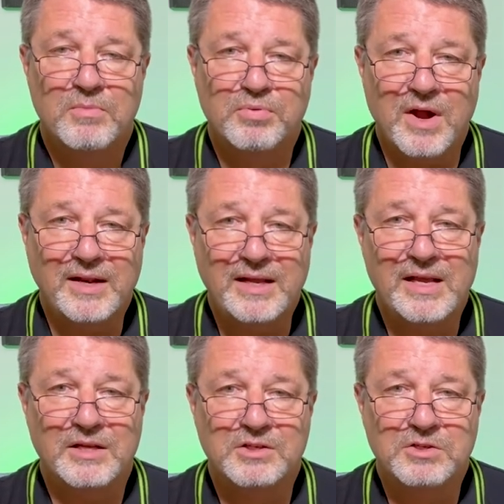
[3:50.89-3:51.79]
Brotli
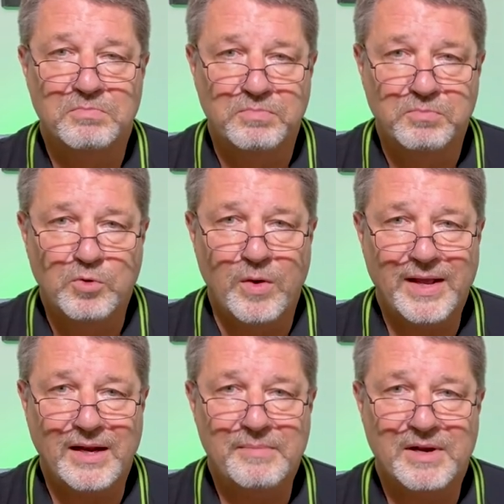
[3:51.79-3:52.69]
has
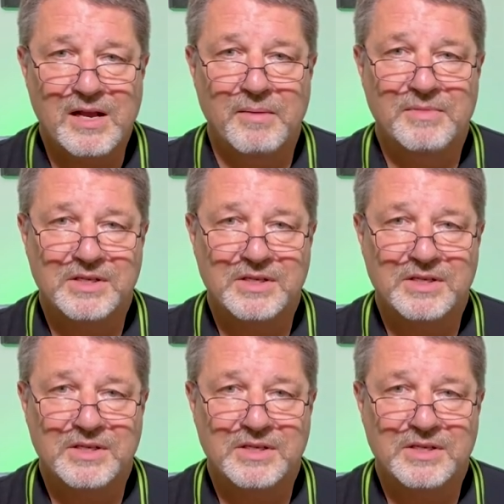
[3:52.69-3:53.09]
quickly become the